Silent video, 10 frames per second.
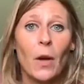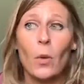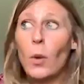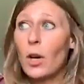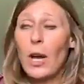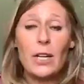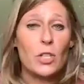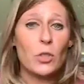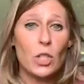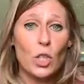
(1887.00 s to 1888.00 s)
Where you
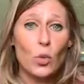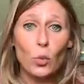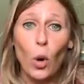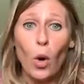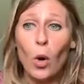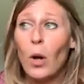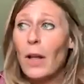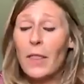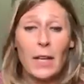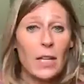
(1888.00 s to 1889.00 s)
actually just roll,
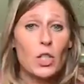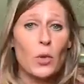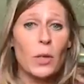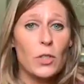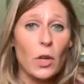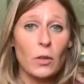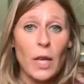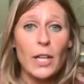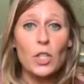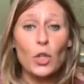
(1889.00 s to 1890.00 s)
the injuries are
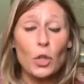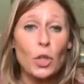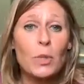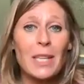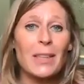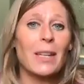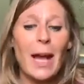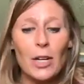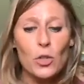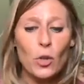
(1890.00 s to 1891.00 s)
less, you're using the
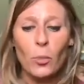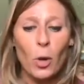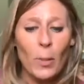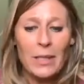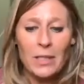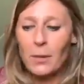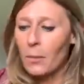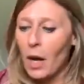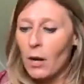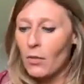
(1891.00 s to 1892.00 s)
natural
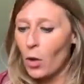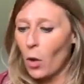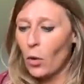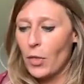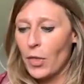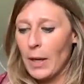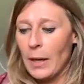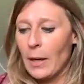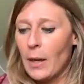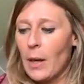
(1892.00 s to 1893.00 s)
momentum of the whole thing.